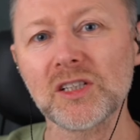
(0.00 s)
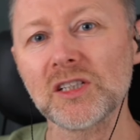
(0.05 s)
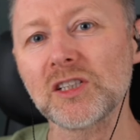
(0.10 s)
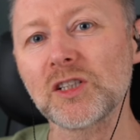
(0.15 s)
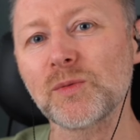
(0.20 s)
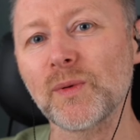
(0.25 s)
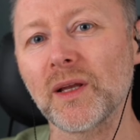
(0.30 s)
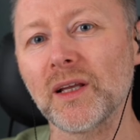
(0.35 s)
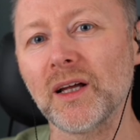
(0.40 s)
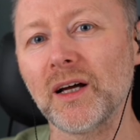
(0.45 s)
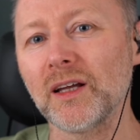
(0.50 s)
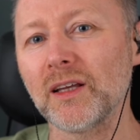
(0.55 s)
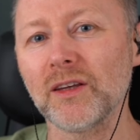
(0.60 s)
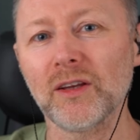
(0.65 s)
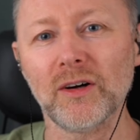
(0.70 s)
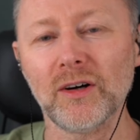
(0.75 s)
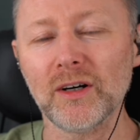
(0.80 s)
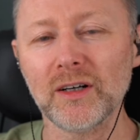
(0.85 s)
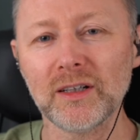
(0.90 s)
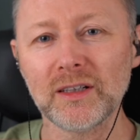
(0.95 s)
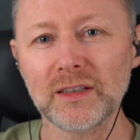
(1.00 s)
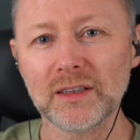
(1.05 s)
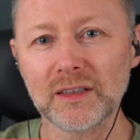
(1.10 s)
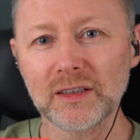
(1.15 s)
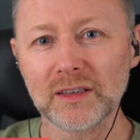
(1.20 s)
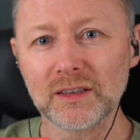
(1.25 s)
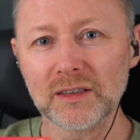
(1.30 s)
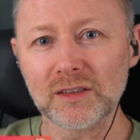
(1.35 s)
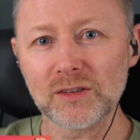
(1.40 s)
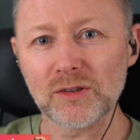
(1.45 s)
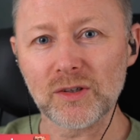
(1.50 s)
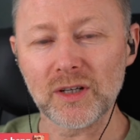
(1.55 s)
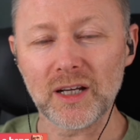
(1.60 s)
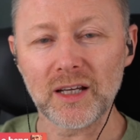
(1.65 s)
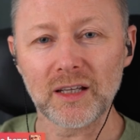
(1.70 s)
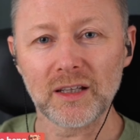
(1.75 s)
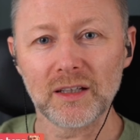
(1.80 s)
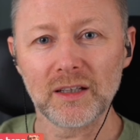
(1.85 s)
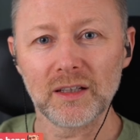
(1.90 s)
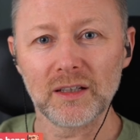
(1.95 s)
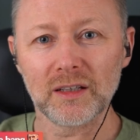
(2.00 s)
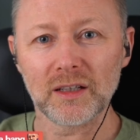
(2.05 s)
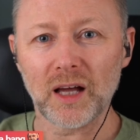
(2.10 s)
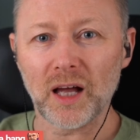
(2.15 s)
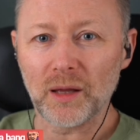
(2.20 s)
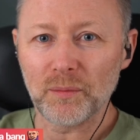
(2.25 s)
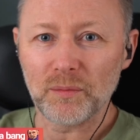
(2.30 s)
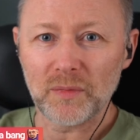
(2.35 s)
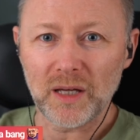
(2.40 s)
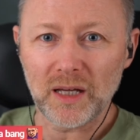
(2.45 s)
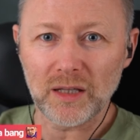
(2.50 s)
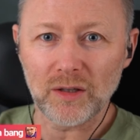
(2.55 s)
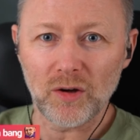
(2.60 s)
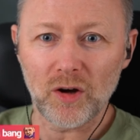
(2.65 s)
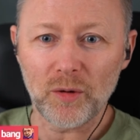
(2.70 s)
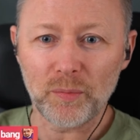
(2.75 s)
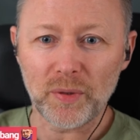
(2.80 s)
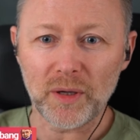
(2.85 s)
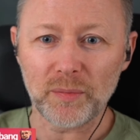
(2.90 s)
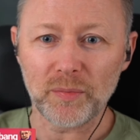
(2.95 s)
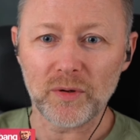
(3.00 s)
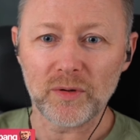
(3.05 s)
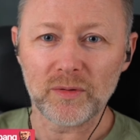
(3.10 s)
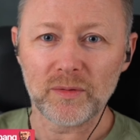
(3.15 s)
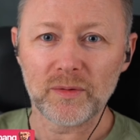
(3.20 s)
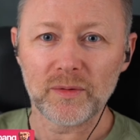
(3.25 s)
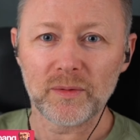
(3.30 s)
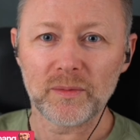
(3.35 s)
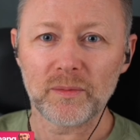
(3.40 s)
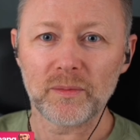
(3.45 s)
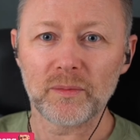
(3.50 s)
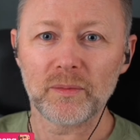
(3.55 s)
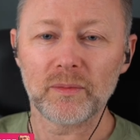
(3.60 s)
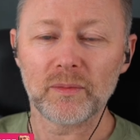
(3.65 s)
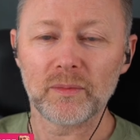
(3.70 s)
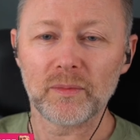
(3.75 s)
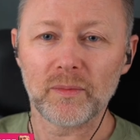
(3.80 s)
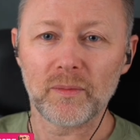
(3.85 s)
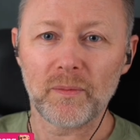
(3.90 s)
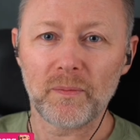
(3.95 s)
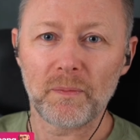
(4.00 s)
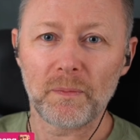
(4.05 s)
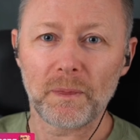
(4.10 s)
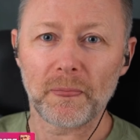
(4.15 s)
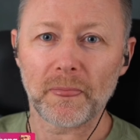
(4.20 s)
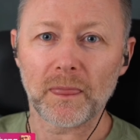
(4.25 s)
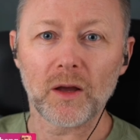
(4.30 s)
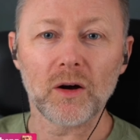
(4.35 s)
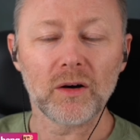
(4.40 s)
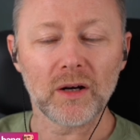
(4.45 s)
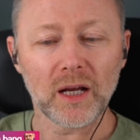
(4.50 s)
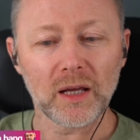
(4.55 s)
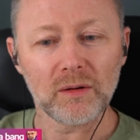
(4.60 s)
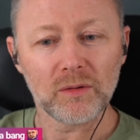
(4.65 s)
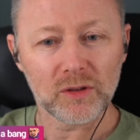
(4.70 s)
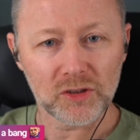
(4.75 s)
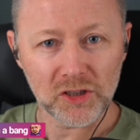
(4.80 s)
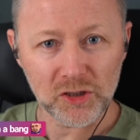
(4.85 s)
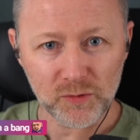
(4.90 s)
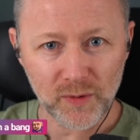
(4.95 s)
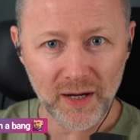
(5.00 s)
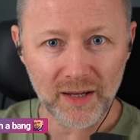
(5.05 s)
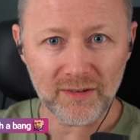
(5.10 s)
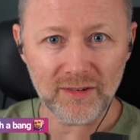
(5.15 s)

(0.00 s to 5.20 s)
Jesus went like, no, sorry. I meet a lot of people. All right, I just want